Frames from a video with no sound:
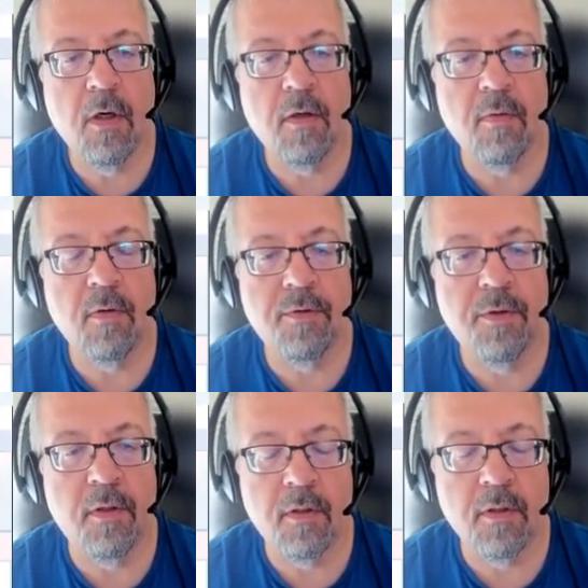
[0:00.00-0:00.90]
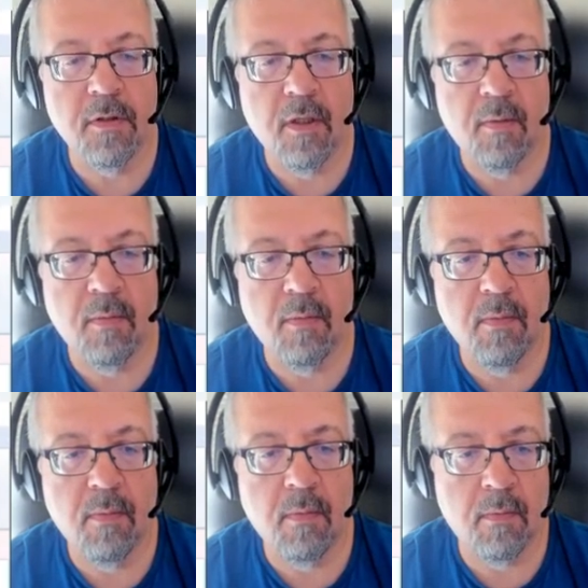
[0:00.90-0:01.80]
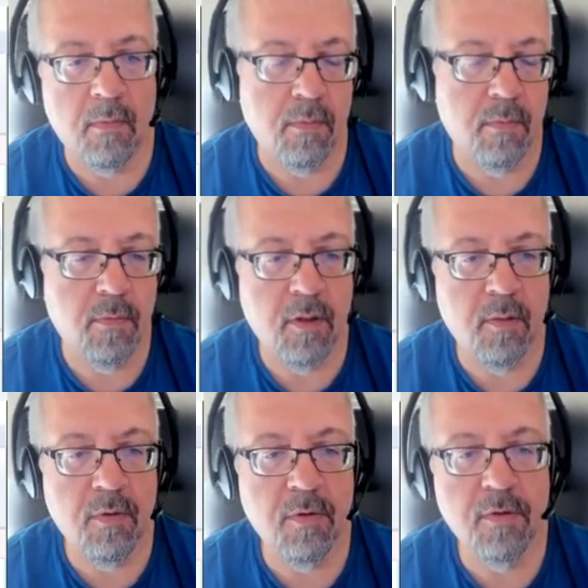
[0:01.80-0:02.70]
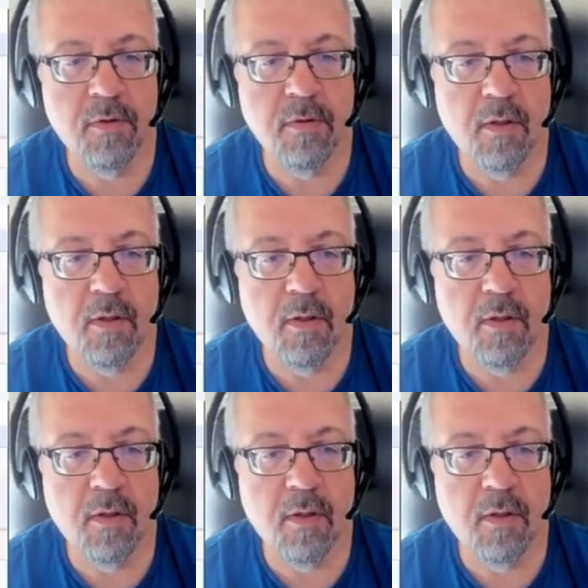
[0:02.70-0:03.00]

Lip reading: I will take some tables